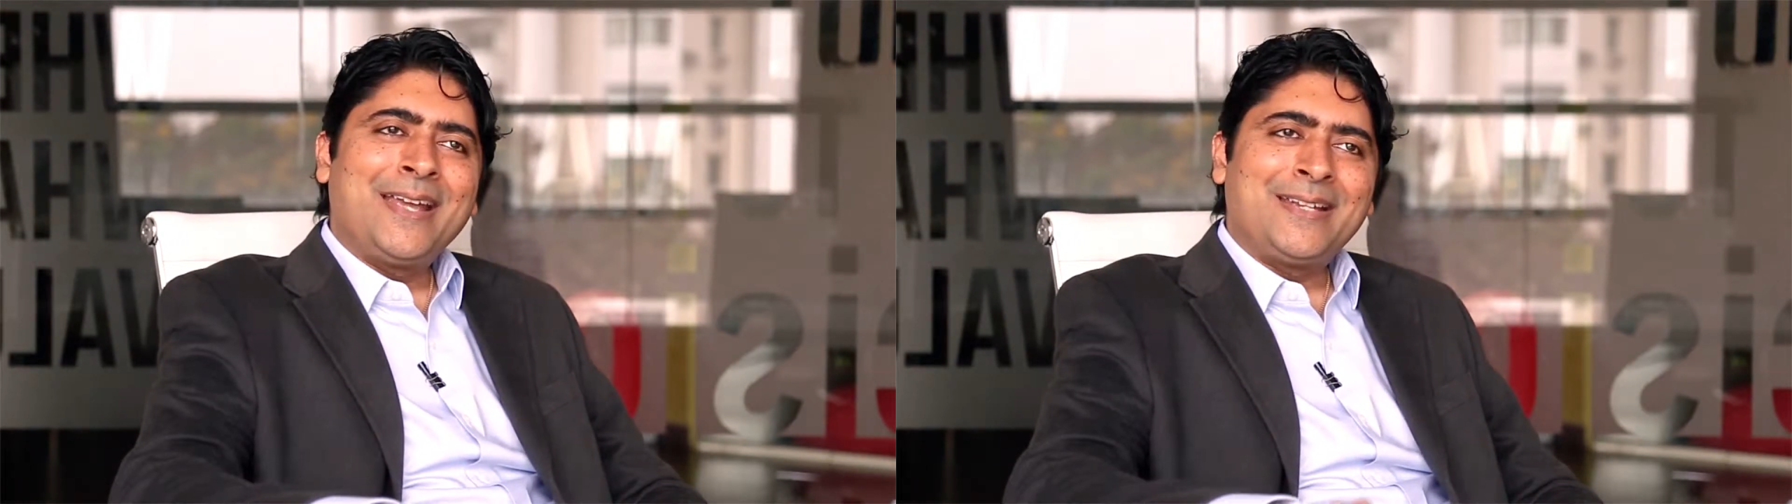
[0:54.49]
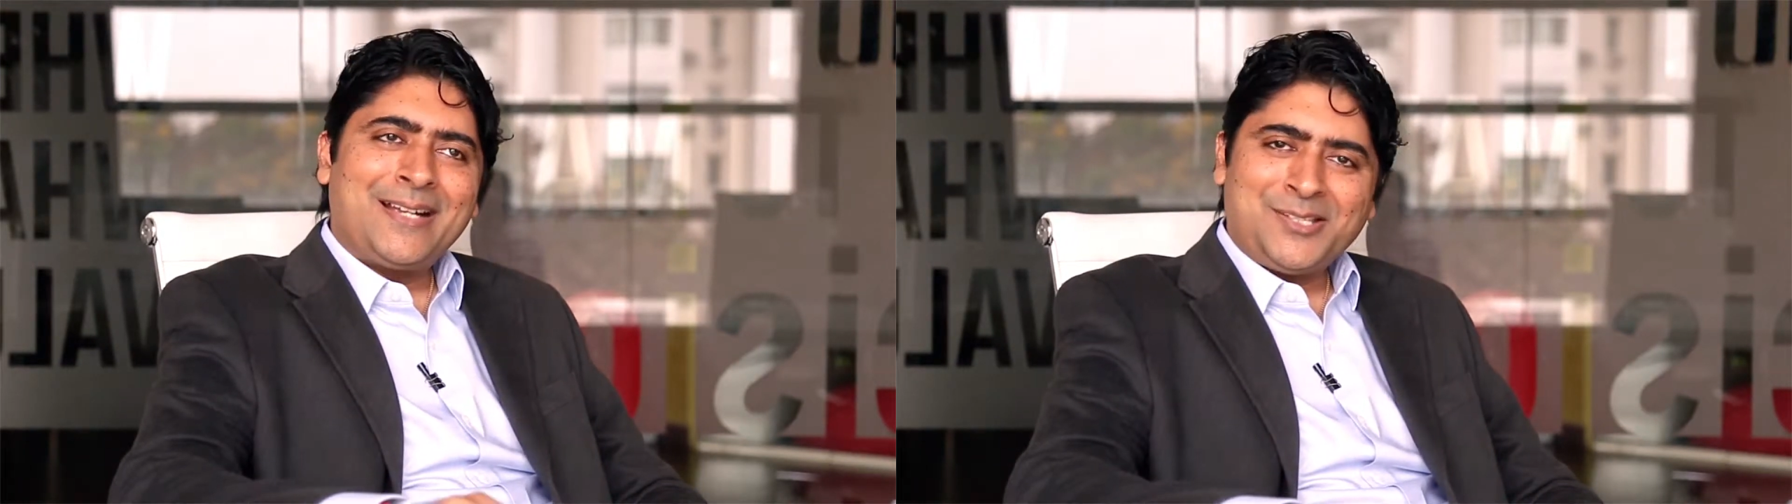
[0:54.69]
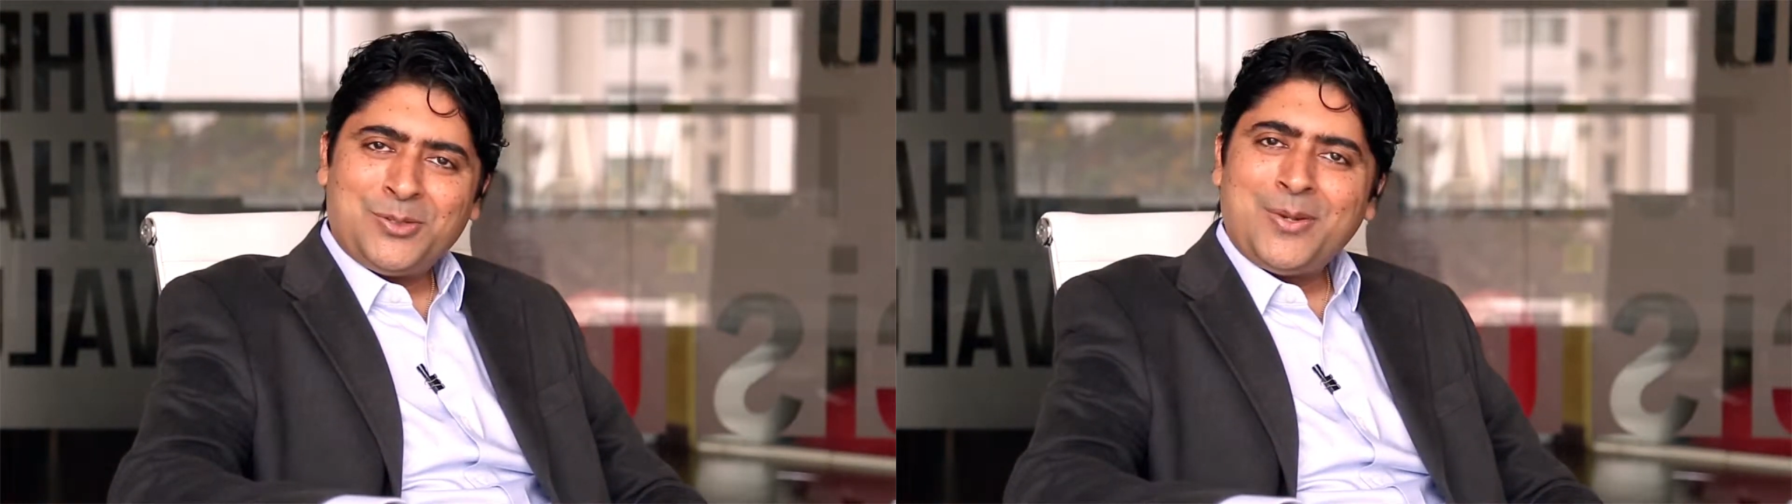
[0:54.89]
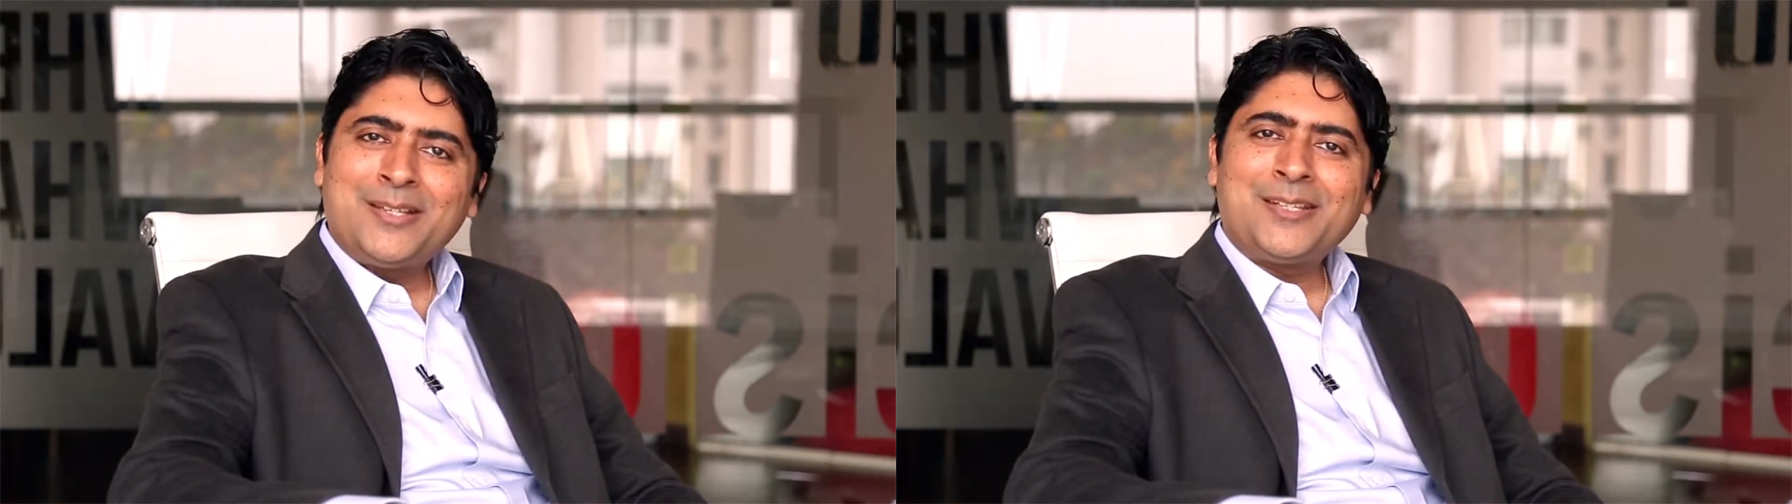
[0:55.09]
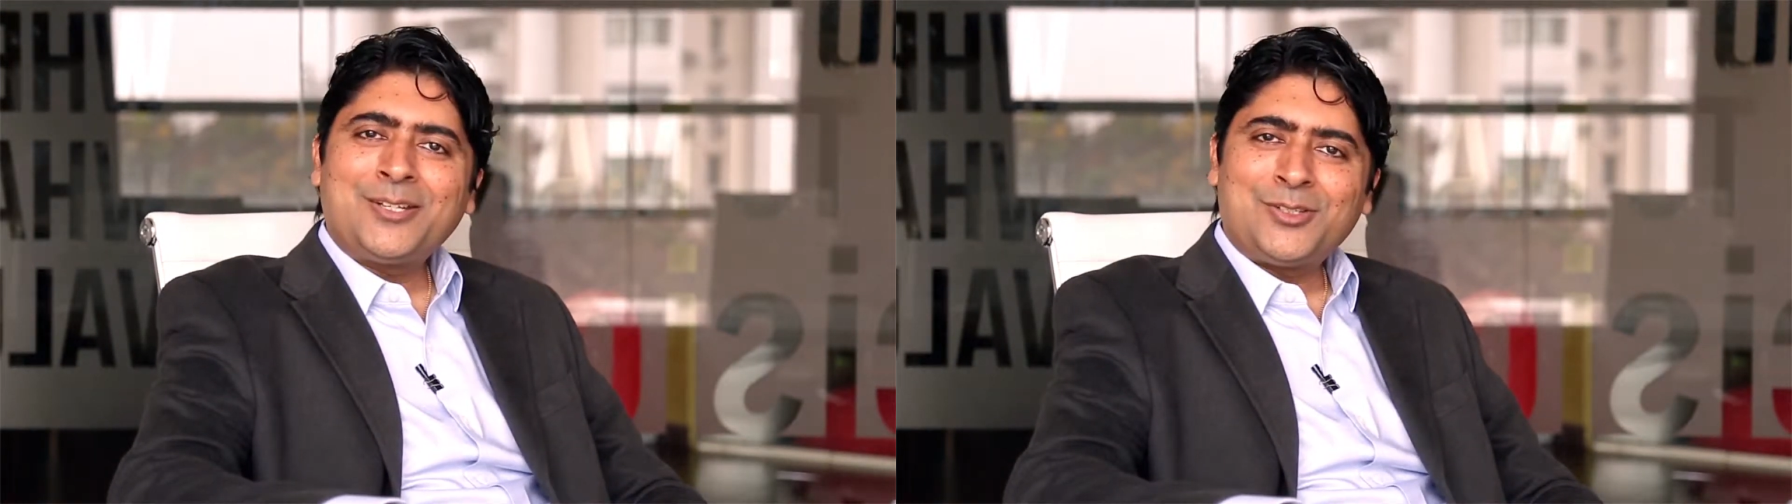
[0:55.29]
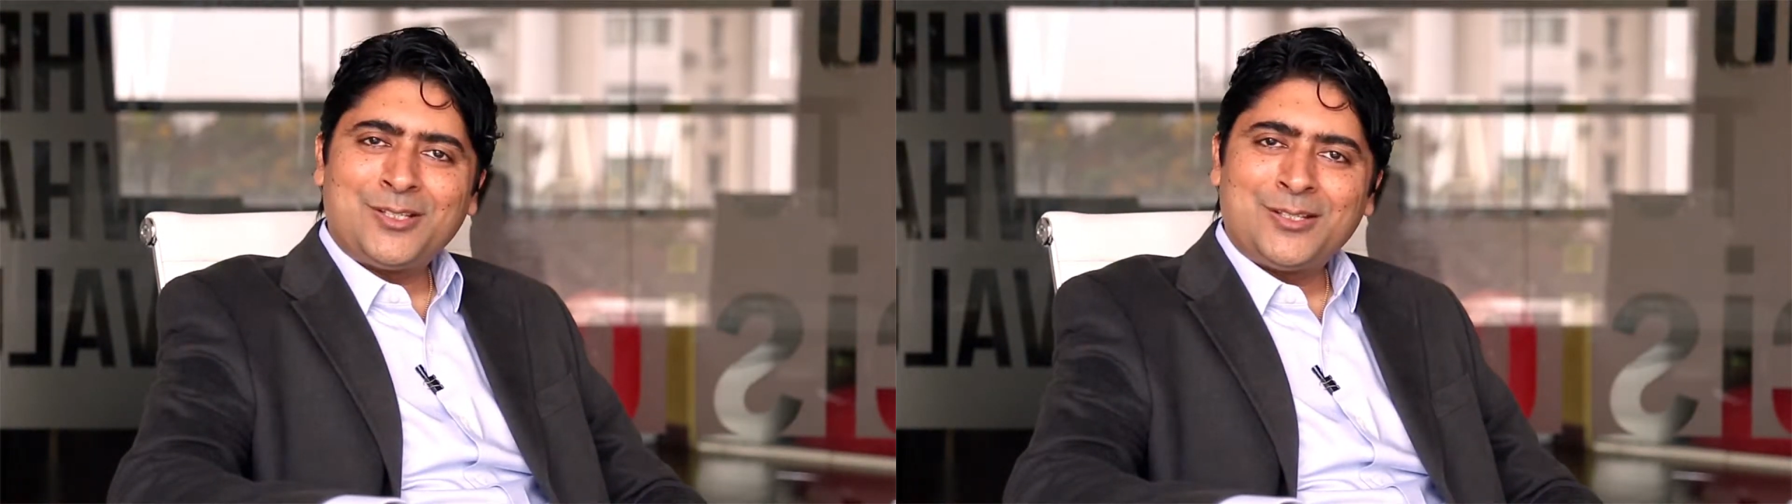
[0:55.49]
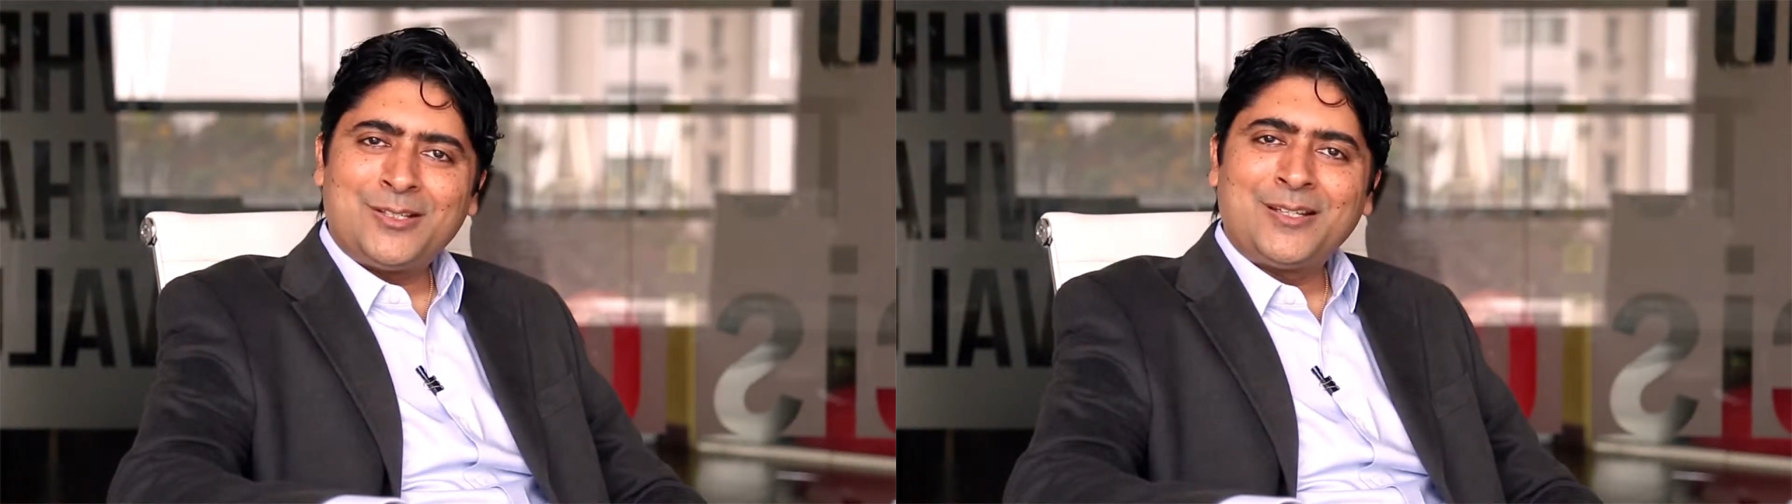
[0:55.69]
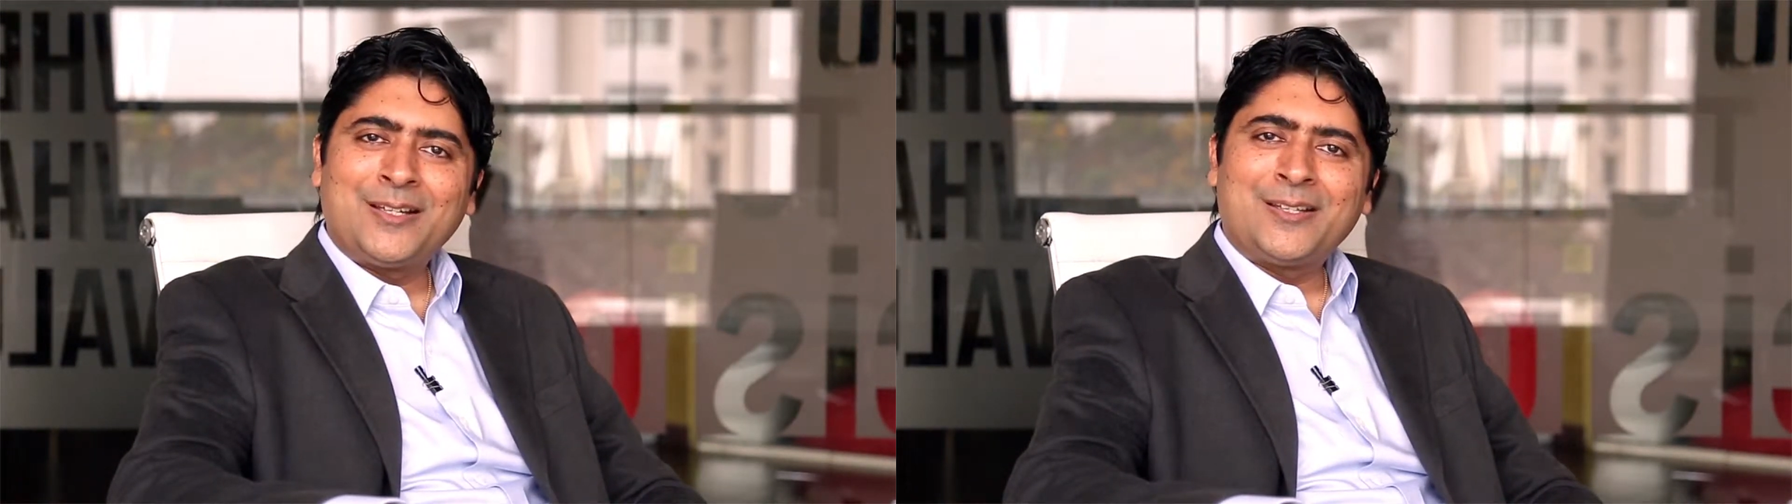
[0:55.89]

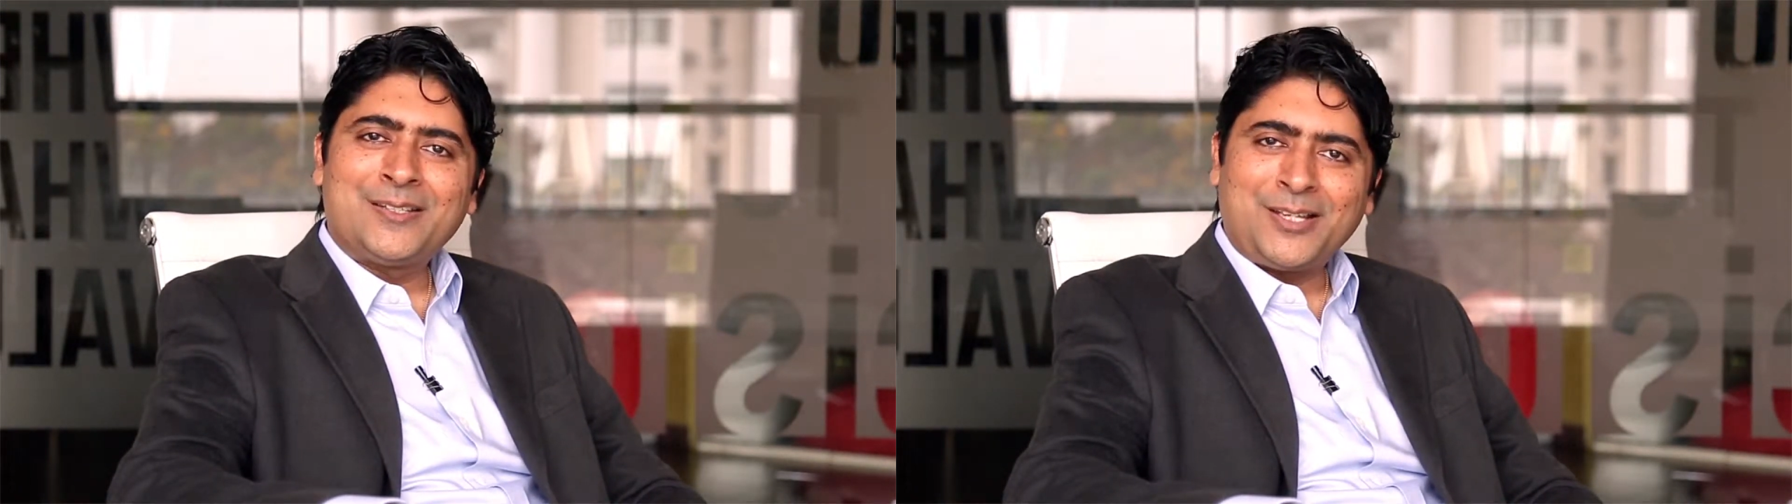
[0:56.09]
customization